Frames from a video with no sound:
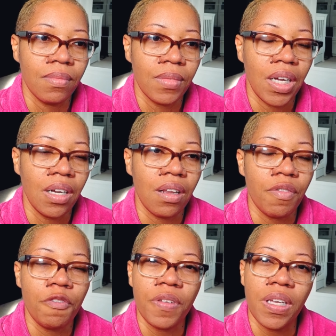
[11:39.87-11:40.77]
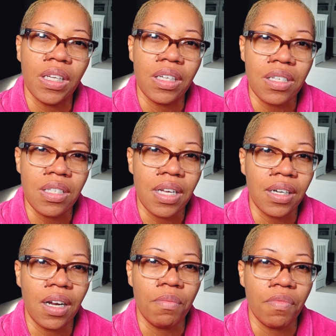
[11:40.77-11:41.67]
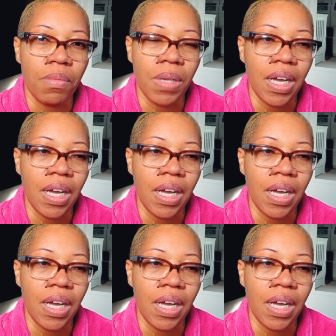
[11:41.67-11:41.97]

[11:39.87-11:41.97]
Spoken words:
and the feelings that come from